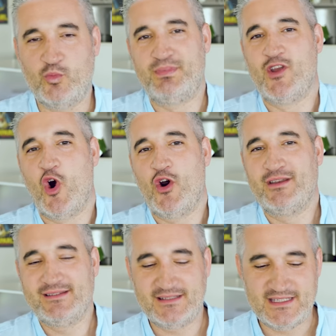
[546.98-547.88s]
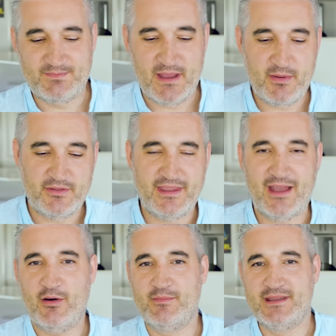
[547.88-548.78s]
To be honest, this paper
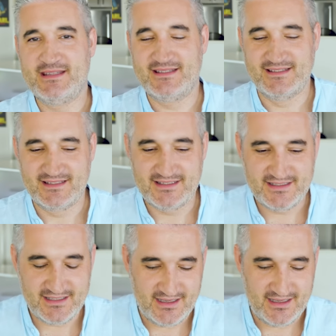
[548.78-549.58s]
towel business,